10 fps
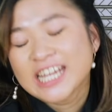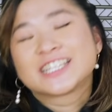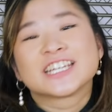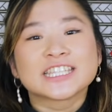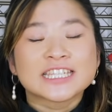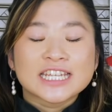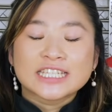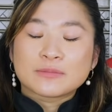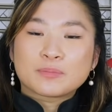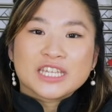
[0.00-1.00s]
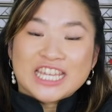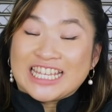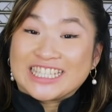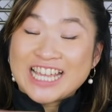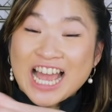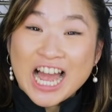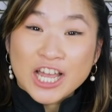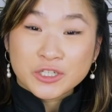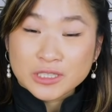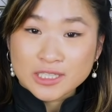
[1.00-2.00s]
It doesn't need to be
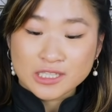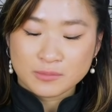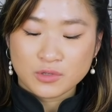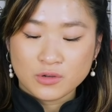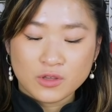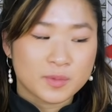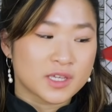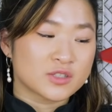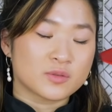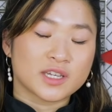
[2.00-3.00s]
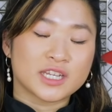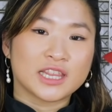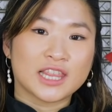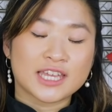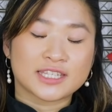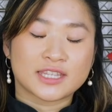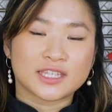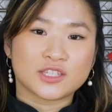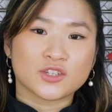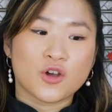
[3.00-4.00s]
entirely smooth because we're gonna let
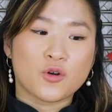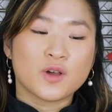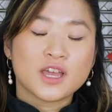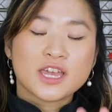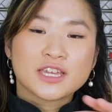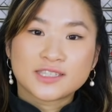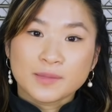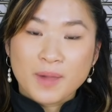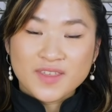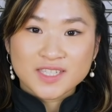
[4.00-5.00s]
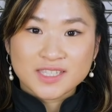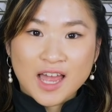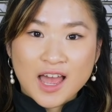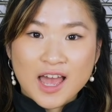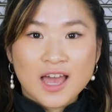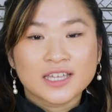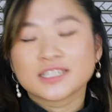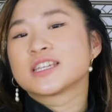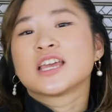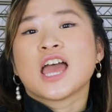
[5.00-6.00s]
the dough sit by the
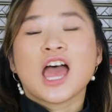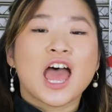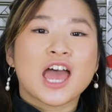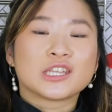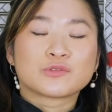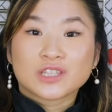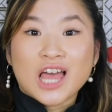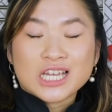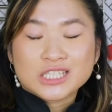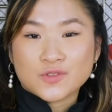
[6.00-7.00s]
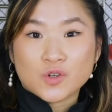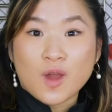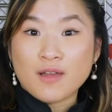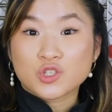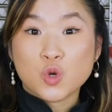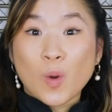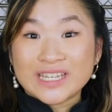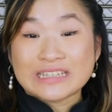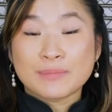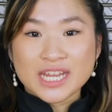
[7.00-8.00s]
side and relax for around
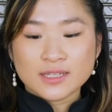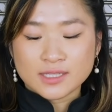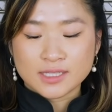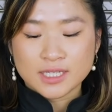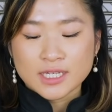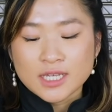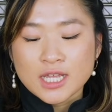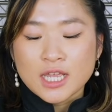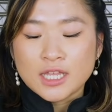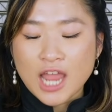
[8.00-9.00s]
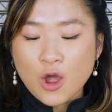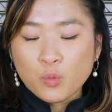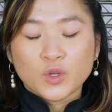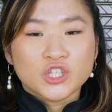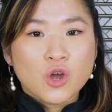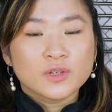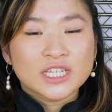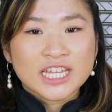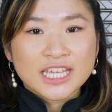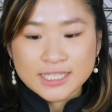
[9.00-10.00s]
20 minutes. Now, we don't
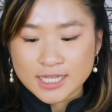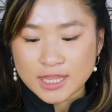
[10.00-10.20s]
need